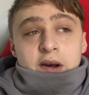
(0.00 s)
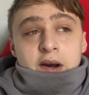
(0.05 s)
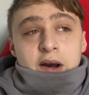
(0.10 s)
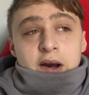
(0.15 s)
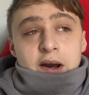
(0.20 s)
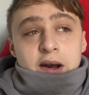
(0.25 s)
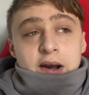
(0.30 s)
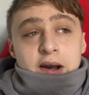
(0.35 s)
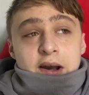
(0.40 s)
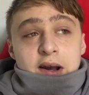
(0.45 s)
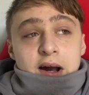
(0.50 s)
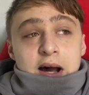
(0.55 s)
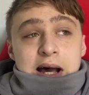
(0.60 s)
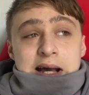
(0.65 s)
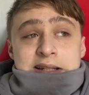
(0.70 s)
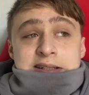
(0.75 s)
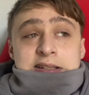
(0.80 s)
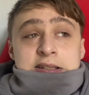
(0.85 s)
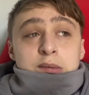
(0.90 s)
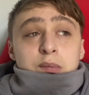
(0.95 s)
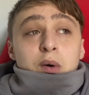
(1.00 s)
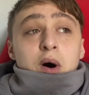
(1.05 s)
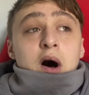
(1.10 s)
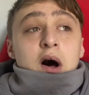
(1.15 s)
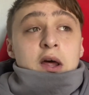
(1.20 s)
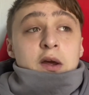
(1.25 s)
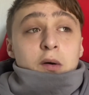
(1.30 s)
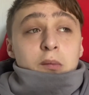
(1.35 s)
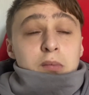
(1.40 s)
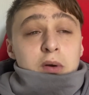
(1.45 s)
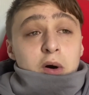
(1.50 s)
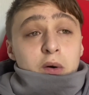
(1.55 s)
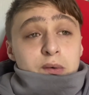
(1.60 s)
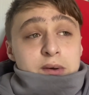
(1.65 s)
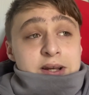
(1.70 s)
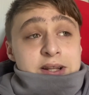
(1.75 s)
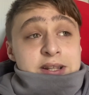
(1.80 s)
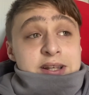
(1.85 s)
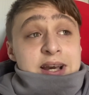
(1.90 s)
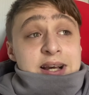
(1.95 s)
as to what I
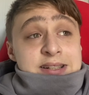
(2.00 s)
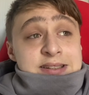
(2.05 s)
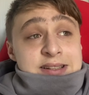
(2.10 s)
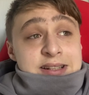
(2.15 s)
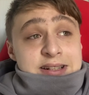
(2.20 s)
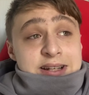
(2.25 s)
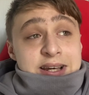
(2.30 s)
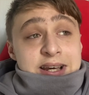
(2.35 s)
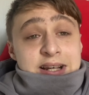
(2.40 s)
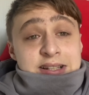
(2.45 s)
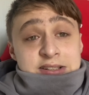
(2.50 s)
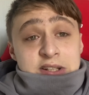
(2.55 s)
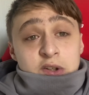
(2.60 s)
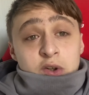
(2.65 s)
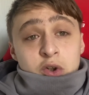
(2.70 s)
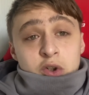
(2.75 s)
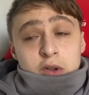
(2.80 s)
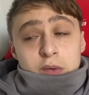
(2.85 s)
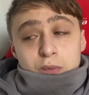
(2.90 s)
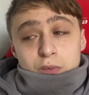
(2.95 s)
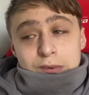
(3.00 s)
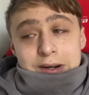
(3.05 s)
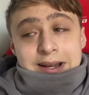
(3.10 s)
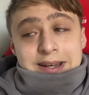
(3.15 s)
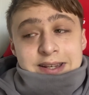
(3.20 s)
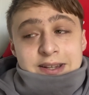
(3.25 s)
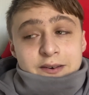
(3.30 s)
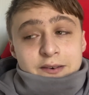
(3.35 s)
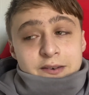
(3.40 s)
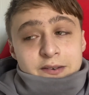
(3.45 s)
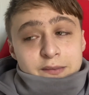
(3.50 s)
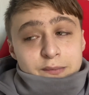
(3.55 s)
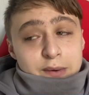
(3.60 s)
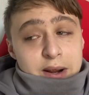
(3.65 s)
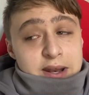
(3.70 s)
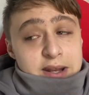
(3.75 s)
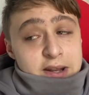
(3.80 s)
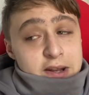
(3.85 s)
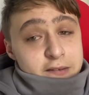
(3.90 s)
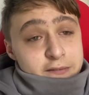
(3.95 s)
uploaded yesterday, as I couldn't render
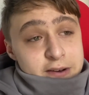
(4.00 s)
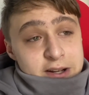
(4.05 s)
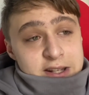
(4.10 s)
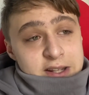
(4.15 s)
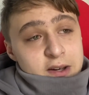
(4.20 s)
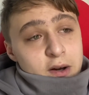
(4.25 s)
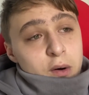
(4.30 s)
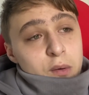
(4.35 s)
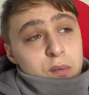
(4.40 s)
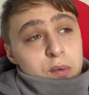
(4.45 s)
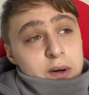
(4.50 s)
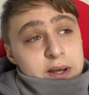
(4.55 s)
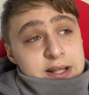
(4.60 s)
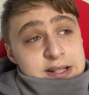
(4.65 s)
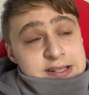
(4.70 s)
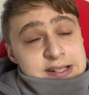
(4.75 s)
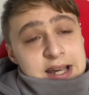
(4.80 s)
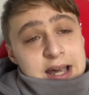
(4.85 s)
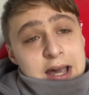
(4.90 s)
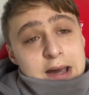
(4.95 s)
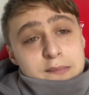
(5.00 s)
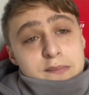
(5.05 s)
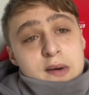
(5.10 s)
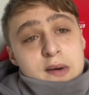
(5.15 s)
the video in time.